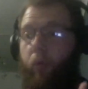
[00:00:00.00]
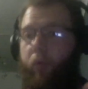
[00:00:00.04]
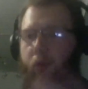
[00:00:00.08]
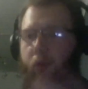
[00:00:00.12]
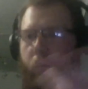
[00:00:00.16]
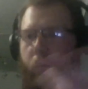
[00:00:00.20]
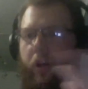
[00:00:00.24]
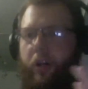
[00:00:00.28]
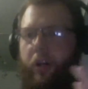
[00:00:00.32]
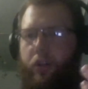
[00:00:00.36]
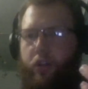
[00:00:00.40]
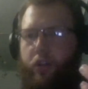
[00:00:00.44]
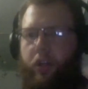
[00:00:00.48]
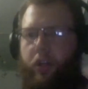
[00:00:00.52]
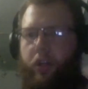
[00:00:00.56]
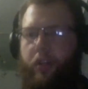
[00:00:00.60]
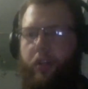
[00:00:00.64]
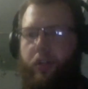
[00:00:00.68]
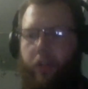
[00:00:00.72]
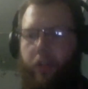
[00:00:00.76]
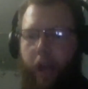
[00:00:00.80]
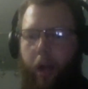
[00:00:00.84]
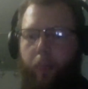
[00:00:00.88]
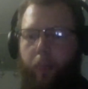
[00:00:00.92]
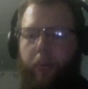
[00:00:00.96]

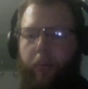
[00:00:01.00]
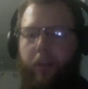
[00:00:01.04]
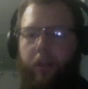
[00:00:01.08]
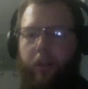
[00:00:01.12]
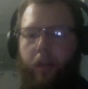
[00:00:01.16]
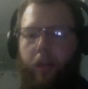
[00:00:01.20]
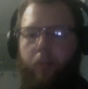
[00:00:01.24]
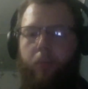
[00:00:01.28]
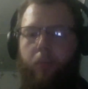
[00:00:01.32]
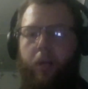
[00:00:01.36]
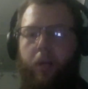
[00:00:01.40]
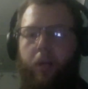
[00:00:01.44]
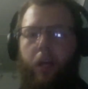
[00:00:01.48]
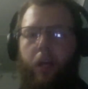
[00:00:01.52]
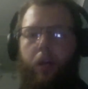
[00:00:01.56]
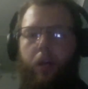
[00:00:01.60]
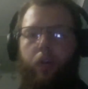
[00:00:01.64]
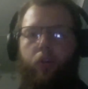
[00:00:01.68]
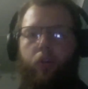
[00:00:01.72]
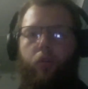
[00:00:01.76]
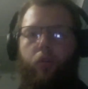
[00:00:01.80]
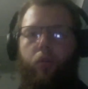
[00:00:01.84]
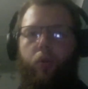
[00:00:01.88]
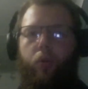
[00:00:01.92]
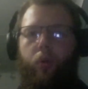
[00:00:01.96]
Christians, helping them
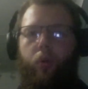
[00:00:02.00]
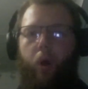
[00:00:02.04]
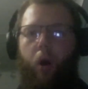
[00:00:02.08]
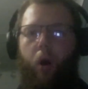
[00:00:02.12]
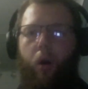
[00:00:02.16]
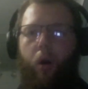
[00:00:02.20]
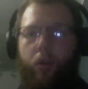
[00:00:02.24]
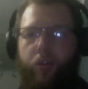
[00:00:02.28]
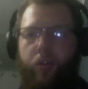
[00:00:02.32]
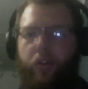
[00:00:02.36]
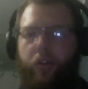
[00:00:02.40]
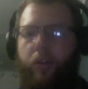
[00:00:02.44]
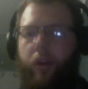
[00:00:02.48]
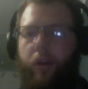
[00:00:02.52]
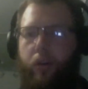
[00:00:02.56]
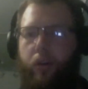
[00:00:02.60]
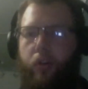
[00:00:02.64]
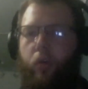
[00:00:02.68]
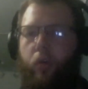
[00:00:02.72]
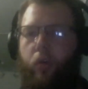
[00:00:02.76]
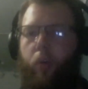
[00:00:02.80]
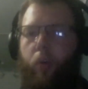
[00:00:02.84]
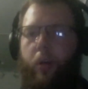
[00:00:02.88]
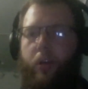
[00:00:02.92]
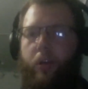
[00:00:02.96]
to answer those
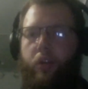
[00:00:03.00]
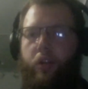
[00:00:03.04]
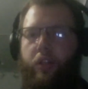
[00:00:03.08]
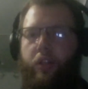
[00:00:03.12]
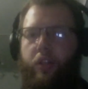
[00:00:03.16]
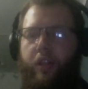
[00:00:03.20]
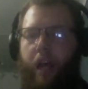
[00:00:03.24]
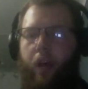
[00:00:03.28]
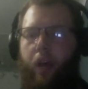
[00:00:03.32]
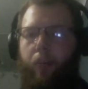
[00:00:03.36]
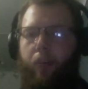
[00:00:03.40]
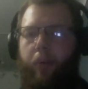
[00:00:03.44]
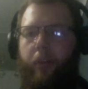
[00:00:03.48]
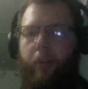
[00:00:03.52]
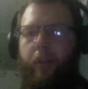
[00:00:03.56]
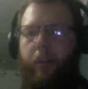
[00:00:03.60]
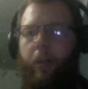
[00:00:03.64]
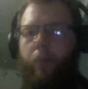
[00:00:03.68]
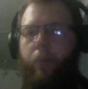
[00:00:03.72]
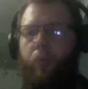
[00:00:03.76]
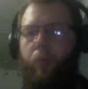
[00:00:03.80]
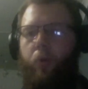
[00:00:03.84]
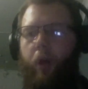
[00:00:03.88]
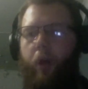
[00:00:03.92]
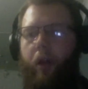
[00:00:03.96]
questions, helping
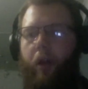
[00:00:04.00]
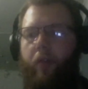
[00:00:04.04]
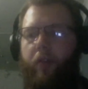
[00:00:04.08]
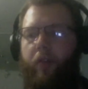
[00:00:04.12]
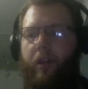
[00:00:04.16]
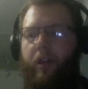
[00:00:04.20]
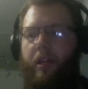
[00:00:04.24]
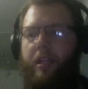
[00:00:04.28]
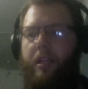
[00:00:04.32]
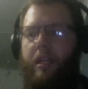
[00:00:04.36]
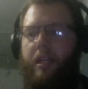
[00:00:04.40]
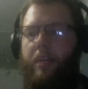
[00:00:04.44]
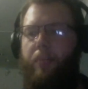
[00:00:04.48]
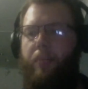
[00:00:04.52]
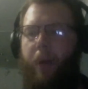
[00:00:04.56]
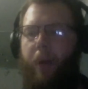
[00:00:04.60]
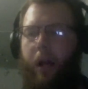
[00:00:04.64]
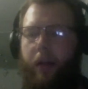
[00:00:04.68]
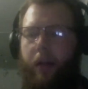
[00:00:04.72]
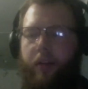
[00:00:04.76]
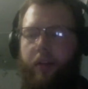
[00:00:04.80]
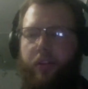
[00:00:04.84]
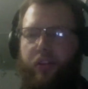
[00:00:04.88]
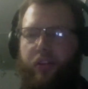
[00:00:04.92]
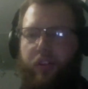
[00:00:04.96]
them to have a deeper
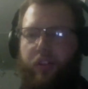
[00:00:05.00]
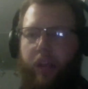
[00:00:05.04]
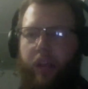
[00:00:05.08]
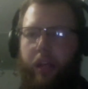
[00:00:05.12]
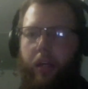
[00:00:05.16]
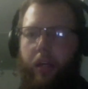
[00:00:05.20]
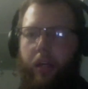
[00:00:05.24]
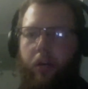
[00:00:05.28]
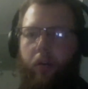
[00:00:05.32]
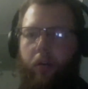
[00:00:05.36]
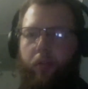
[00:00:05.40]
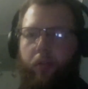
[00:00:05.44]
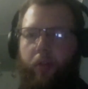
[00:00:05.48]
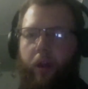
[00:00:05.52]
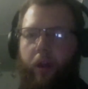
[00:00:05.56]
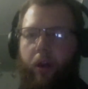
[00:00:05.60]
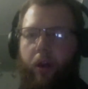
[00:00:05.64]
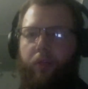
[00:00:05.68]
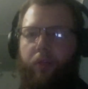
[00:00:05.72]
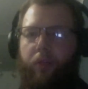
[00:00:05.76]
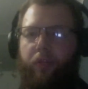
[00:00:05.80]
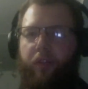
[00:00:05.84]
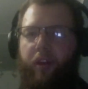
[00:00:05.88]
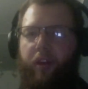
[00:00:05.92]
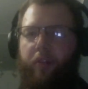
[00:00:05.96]
understanding of their
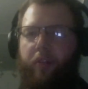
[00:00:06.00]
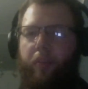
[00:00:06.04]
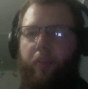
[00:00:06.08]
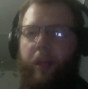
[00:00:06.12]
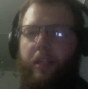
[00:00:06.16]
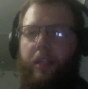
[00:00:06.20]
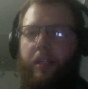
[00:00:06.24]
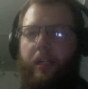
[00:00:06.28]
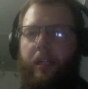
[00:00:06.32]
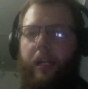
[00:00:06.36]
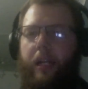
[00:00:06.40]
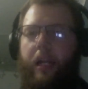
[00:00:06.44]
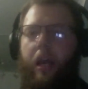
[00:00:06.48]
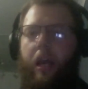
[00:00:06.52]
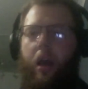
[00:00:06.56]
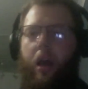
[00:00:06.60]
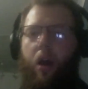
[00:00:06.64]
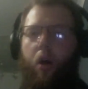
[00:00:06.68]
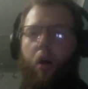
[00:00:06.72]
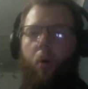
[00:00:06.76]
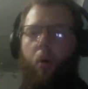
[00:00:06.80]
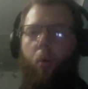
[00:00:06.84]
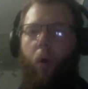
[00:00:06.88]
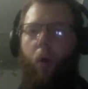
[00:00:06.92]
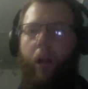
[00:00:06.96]
own faith, basically
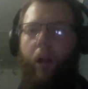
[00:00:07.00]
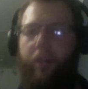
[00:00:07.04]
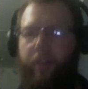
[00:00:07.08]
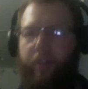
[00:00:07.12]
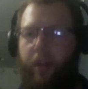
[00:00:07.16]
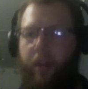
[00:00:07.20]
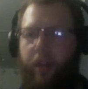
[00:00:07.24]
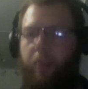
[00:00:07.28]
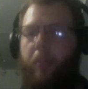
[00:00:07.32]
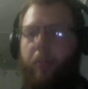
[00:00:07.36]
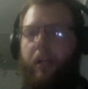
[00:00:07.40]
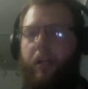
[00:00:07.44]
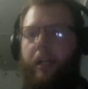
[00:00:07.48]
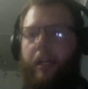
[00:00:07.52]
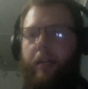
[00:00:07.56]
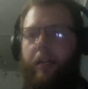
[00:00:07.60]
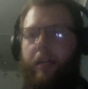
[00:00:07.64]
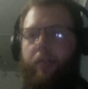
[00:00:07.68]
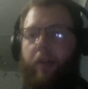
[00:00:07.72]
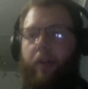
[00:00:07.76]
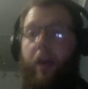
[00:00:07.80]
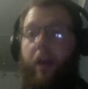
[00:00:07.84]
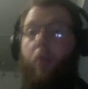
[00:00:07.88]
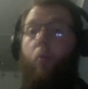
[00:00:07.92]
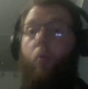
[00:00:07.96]
what they
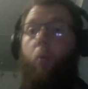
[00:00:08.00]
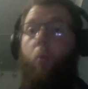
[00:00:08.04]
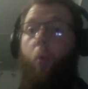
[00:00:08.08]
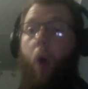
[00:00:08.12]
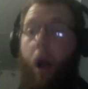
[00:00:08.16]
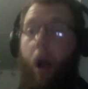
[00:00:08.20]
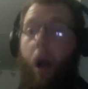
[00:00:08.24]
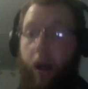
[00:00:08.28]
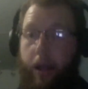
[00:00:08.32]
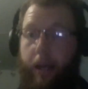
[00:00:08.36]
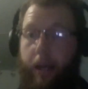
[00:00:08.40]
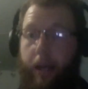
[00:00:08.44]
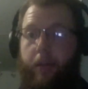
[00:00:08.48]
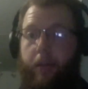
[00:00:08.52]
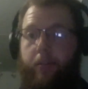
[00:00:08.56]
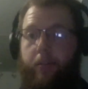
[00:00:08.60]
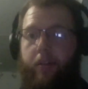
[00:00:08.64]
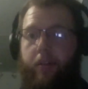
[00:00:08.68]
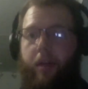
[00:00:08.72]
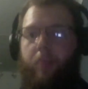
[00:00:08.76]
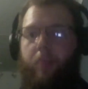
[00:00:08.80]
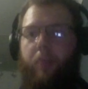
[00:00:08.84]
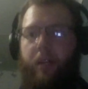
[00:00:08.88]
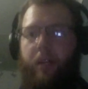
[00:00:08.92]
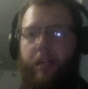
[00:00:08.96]
believe and why
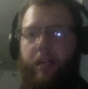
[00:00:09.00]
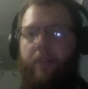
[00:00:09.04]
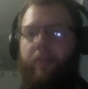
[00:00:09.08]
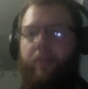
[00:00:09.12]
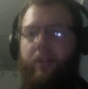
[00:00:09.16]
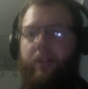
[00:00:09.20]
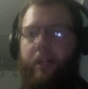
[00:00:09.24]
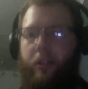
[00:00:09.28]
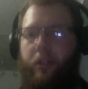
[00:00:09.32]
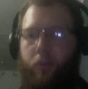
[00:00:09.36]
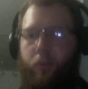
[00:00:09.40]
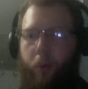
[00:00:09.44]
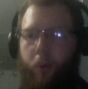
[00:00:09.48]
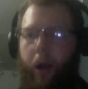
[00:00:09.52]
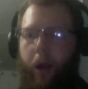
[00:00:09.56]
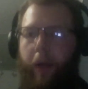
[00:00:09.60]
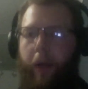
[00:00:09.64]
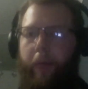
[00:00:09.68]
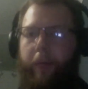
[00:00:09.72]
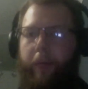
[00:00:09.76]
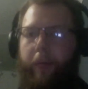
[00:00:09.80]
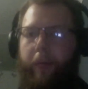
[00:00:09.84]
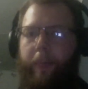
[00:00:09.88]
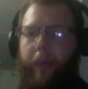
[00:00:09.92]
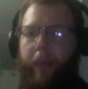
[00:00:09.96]
they believe it as
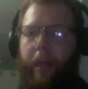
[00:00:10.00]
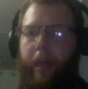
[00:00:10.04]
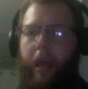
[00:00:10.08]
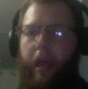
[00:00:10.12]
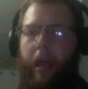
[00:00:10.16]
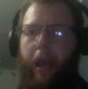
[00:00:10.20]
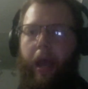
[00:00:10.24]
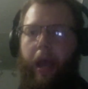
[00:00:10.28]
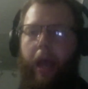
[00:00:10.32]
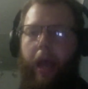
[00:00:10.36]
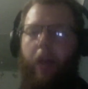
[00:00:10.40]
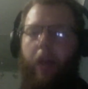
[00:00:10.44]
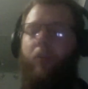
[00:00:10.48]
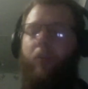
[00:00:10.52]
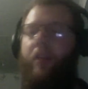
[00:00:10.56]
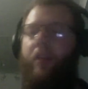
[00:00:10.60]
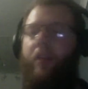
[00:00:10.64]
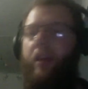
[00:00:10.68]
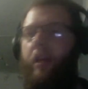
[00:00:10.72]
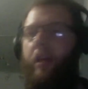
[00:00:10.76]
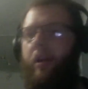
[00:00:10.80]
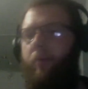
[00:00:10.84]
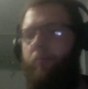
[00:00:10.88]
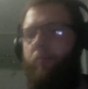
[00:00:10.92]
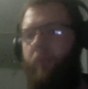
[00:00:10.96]
well. And on
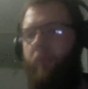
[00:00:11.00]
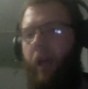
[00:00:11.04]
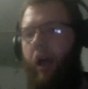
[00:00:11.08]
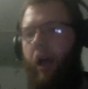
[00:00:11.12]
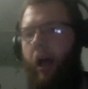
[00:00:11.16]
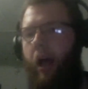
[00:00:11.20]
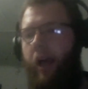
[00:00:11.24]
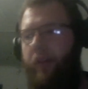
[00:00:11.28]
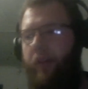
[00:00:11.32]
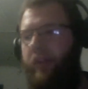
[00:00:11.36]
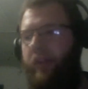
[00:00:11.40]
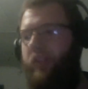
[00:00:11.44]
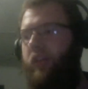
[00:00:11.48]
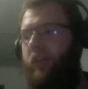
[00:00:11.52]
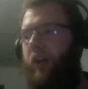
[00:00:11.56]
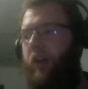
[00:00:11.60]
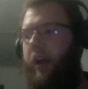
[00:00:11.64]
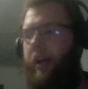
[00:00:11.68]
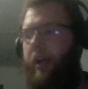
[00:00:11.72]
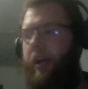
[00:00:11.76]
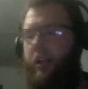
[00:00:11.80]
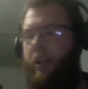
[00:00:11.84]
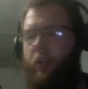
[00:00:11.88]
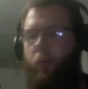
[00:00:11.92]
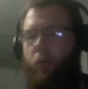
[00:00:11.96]
the uh, other
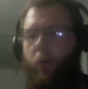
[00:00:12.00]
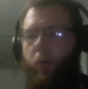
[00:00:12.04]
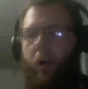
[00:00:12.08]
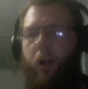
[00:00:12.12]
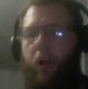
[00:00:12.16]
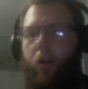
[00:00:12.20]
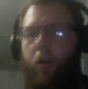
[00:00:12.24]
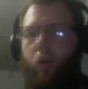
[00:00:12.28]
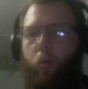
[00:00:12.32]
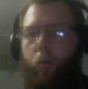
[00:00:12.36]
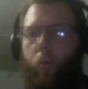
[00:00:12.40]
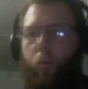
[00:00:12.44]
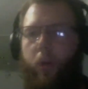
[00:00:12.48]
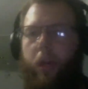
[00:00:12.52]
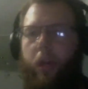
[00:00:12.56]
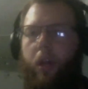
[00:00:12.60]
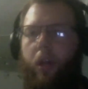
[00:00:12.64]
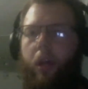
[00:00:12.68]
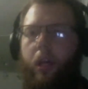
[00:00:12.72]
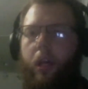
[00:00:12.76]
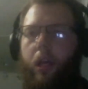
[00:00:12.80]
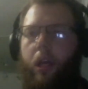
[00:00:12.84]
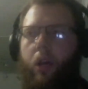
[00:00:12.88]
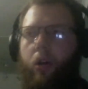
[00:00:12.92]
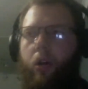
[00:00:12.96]
side as well,
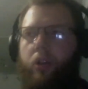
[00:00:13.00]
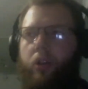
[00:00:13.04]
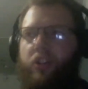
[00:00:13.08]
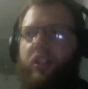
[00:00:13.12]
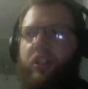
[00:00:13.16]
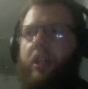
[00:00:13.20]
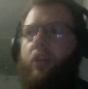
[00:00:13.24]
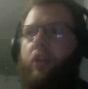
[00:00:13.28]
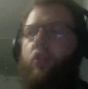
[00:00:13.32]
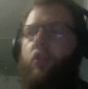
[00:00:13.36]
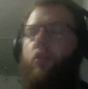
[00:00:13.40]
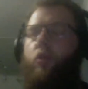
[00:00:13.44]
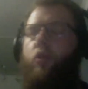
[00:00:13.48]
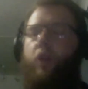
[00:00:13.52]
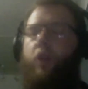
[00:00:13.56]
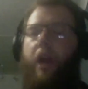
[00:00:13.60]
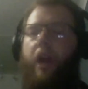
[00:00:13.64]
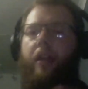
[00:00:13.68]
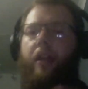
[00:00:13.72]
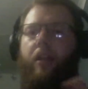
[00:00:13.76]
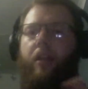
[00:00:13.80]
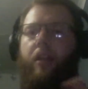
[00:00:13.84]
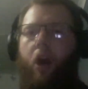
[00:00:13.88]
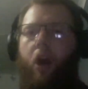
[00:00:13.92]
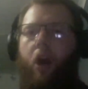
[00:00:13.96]
we seek to create an